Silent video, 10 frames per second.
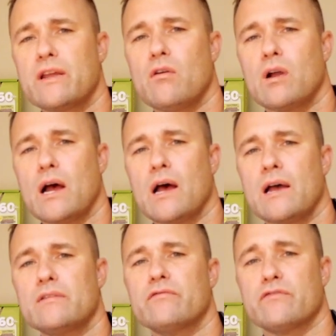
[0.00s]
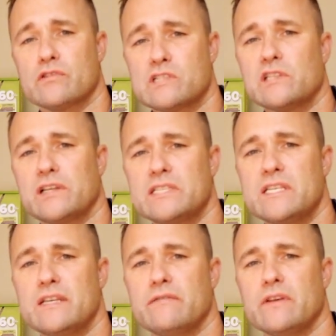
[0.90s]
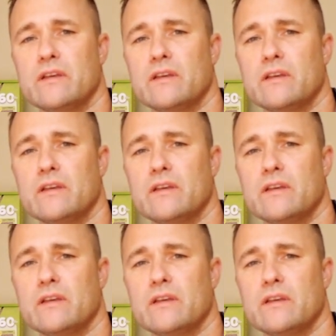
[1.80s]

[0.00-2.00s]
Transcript: guide for Sling TV.